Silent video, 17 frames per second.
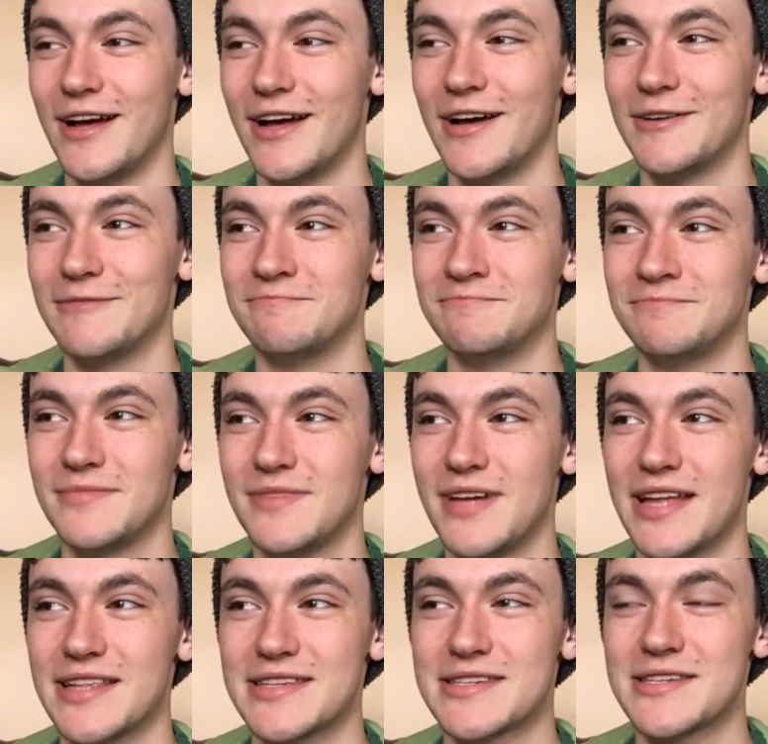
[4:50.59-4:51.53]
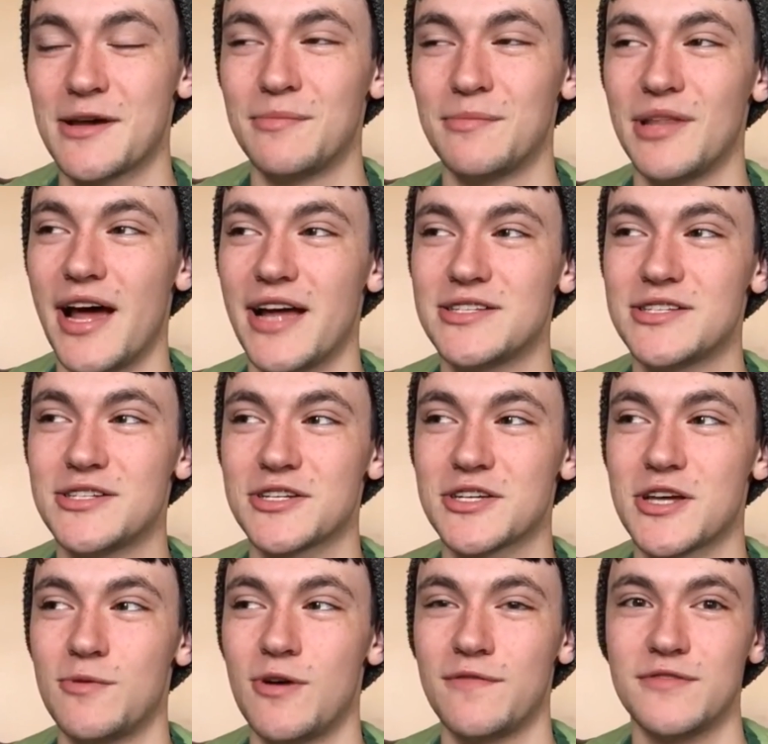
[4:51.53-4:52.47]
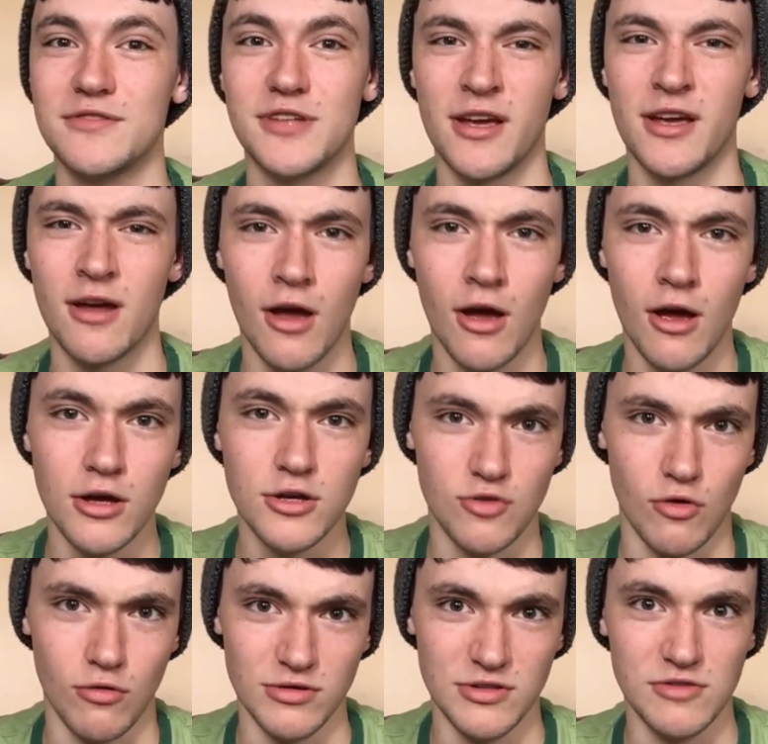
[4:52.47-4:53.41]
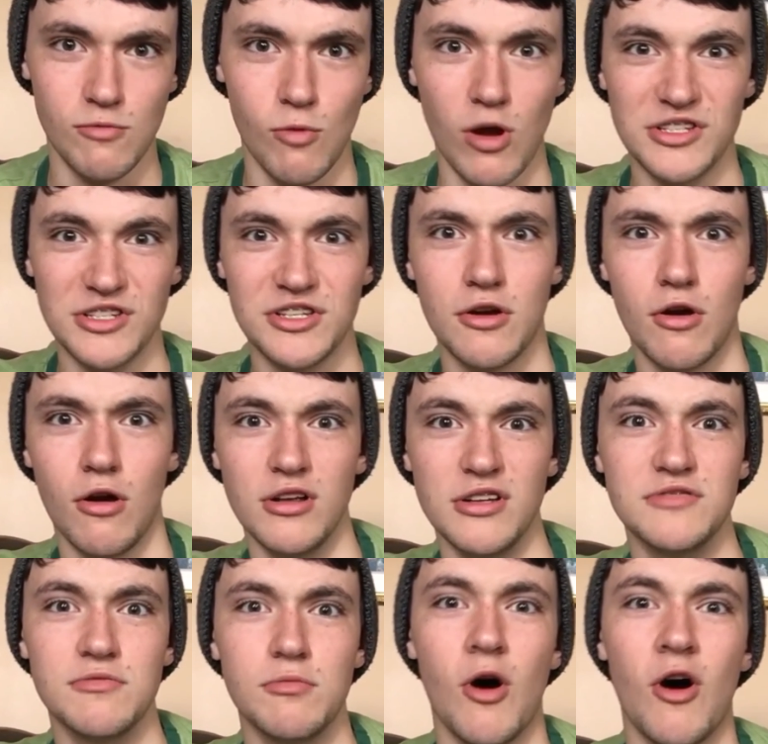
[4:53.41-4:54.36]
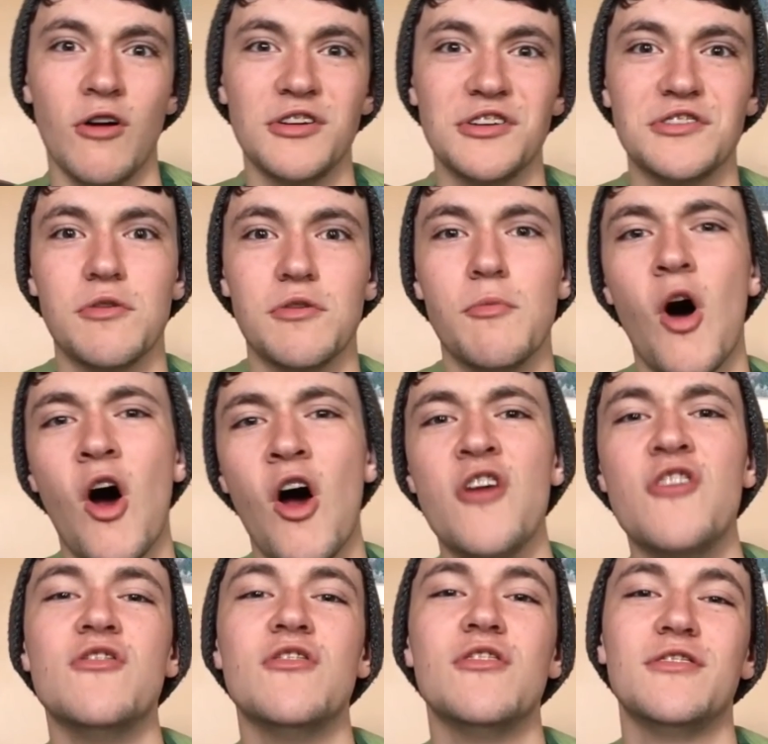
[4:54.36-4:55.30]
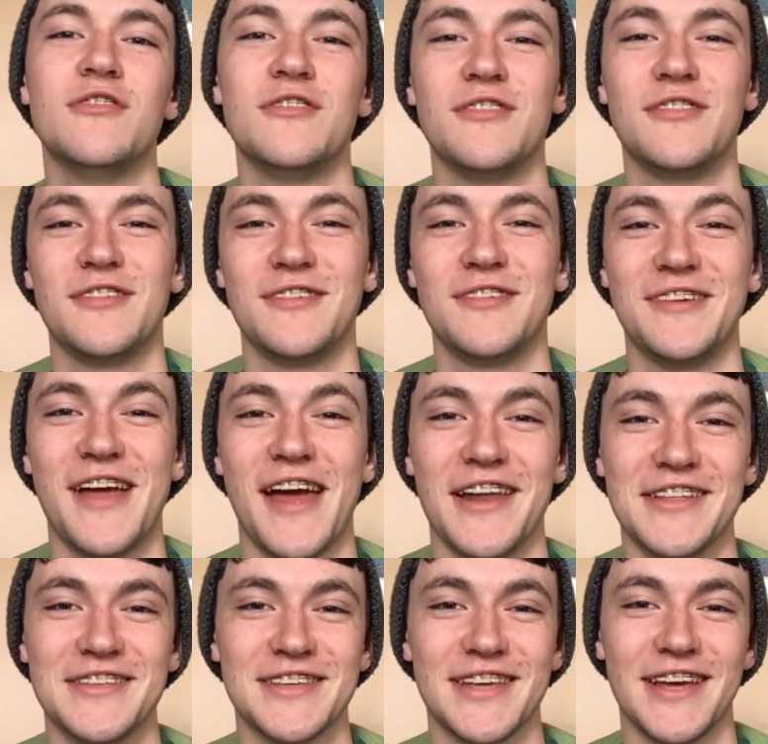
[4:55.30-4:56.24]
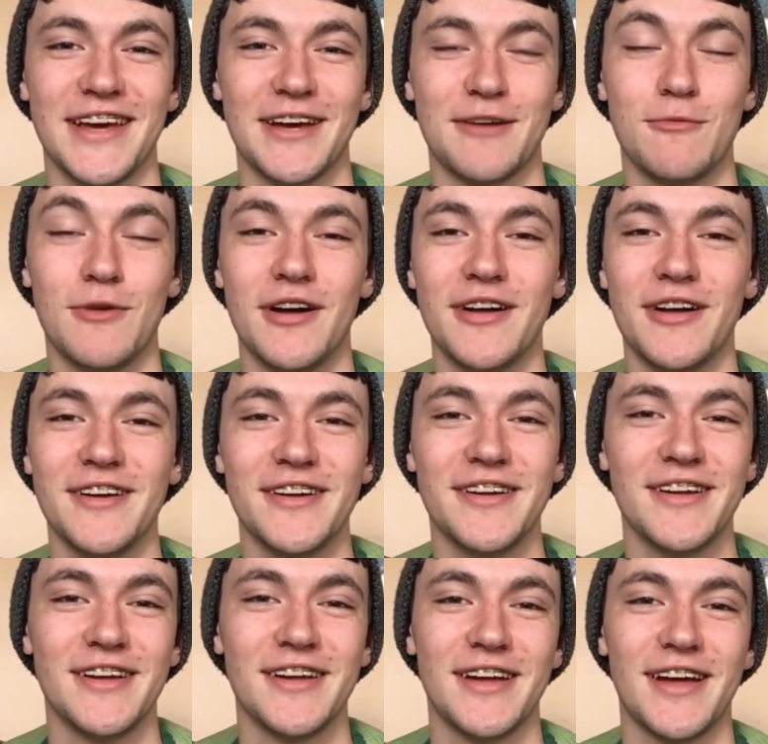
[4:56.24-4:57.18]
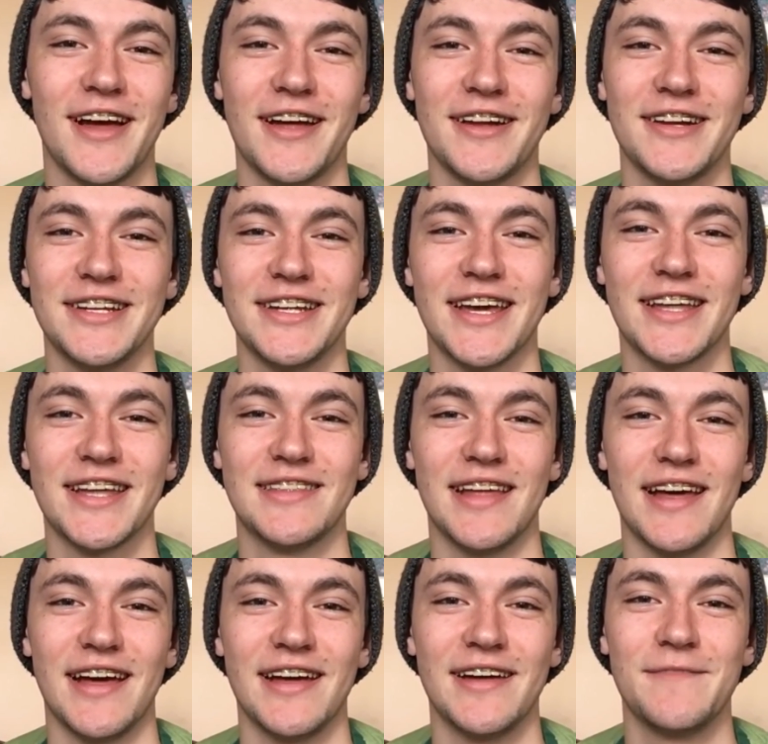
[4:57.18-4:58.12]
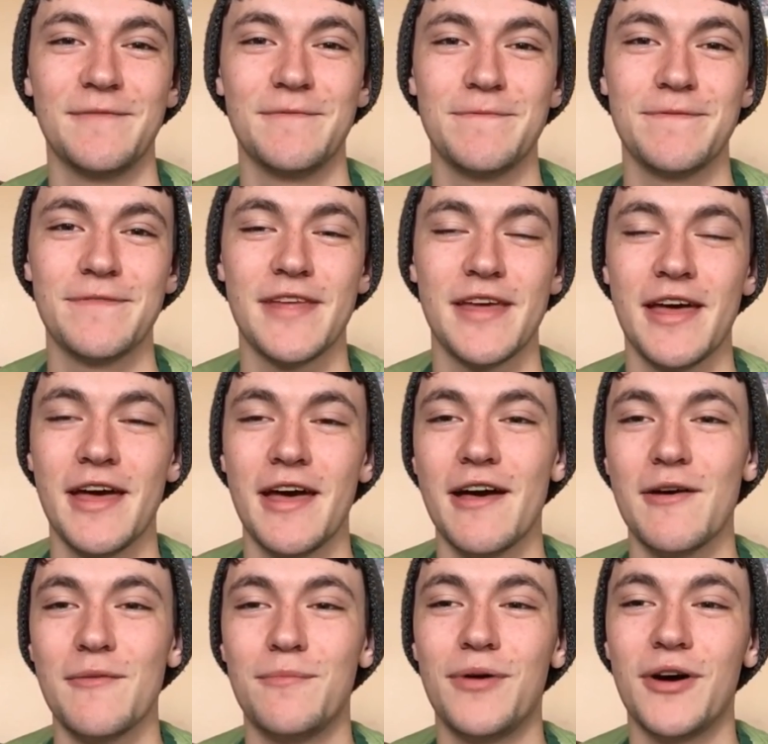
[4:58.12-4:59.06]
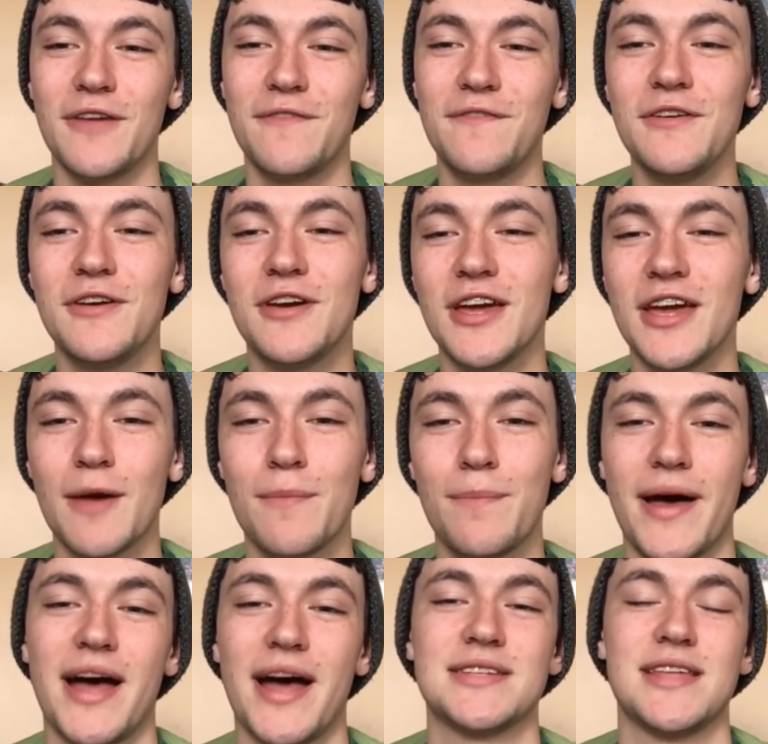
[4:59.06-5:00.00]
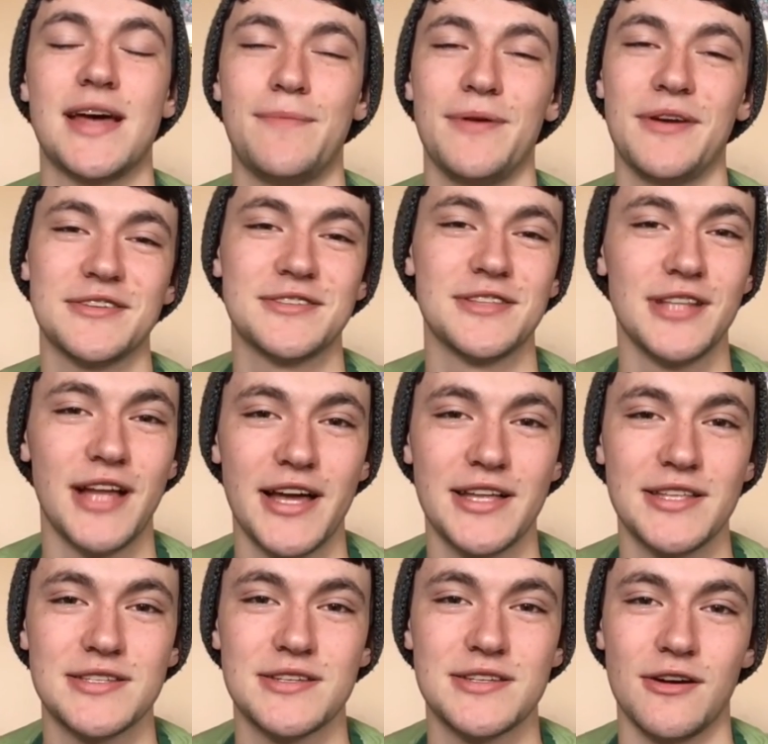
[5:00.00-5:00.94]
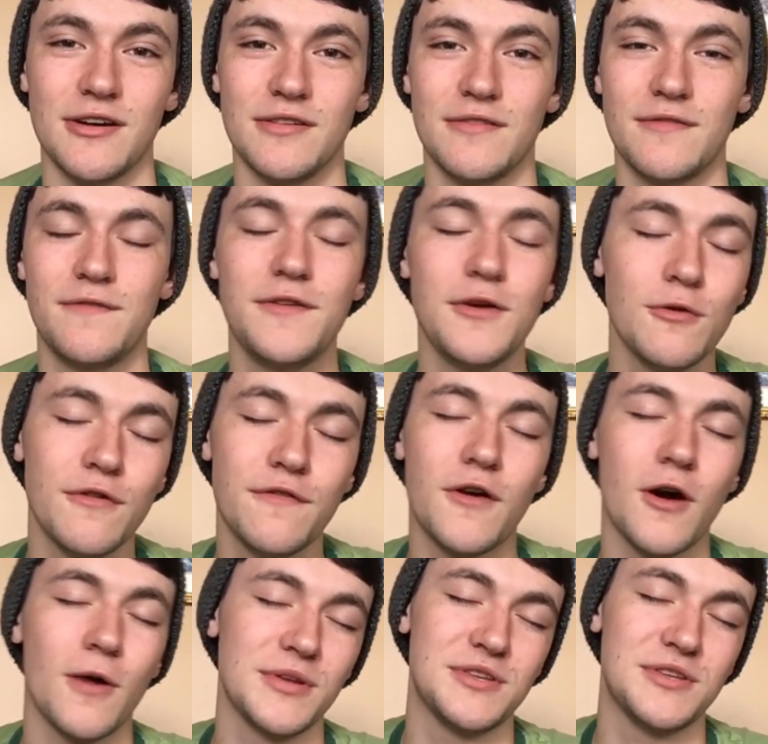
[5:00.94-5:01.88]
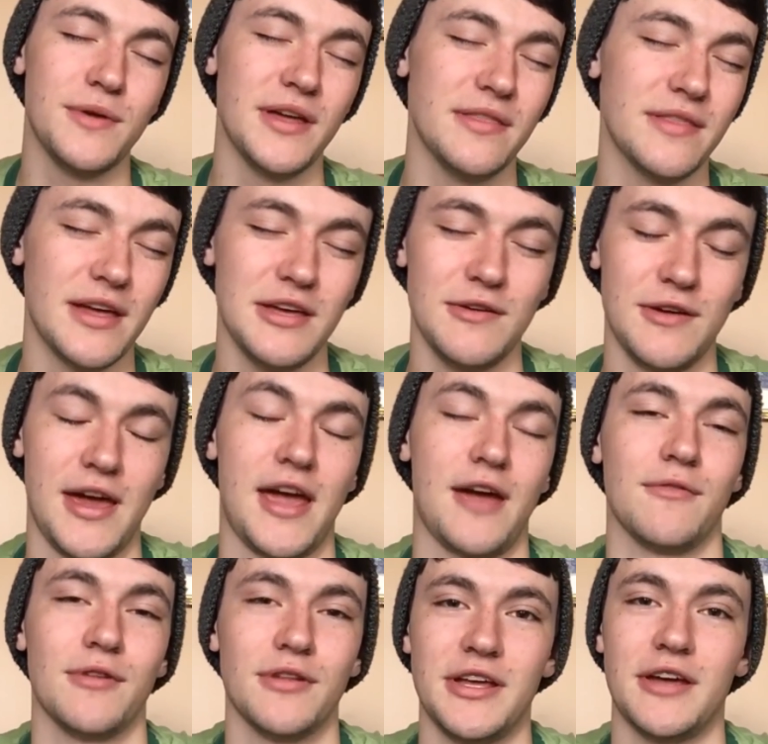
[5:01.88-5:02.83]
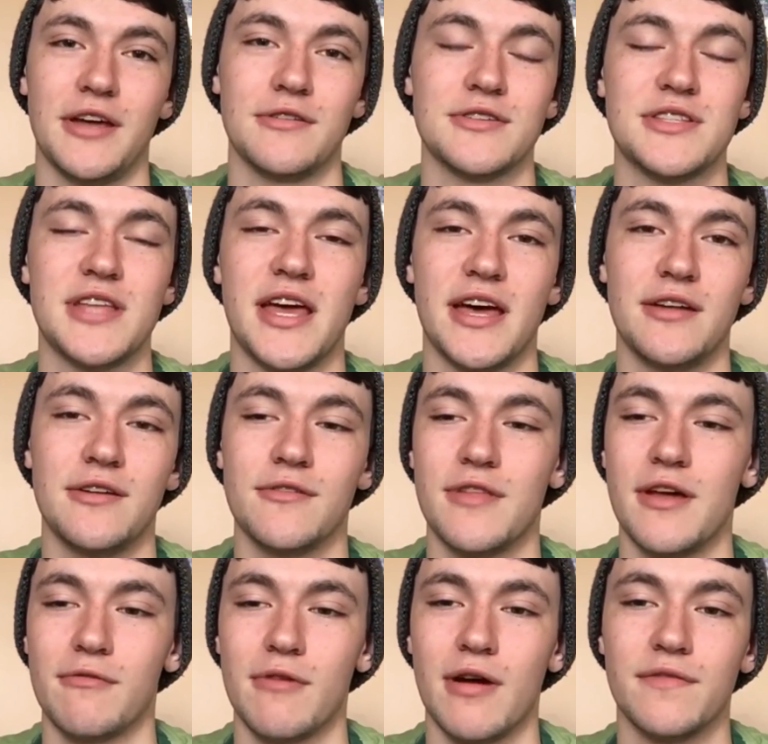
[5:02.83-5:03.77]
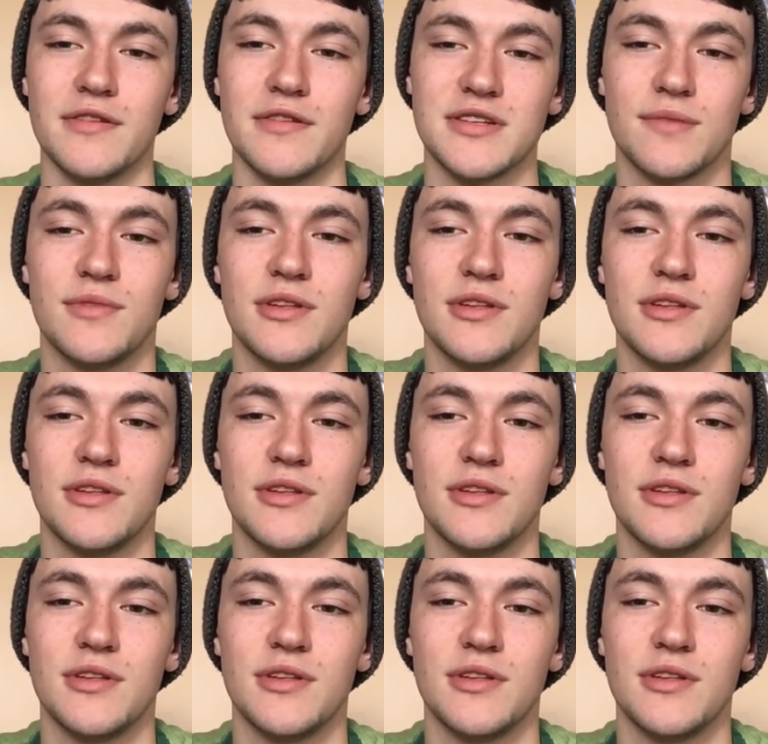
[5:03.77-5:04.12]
and some lines just come off as so boy, and it's what? I didn't get that. But if you can get past that, because the lines are few and far between that you can't really understand, or they reference